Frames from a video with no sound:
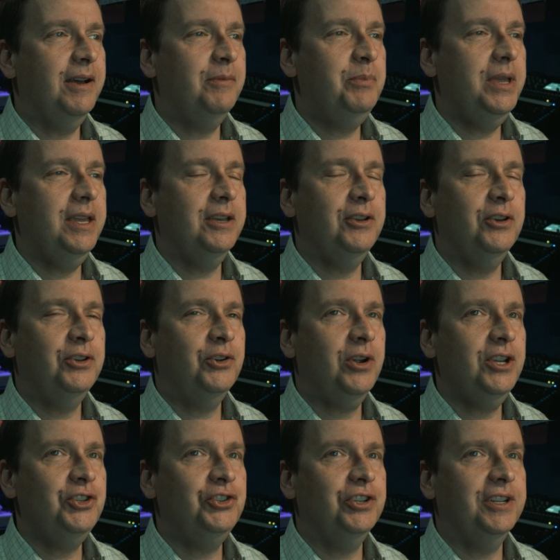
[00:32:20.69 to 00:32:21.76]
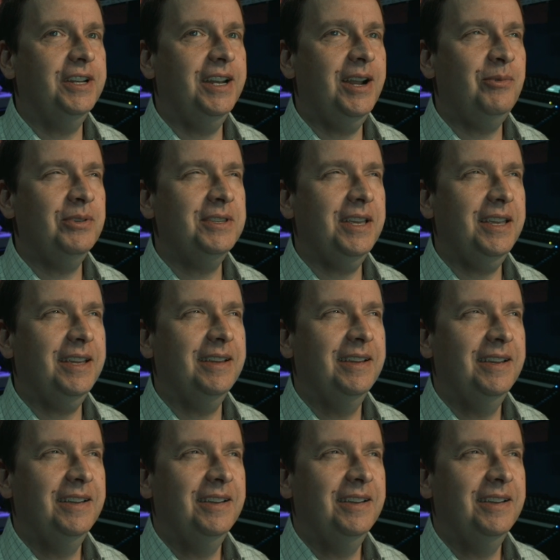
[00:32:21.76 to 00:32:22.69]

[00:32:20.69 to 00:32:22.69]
of being a good Christian, and I was like,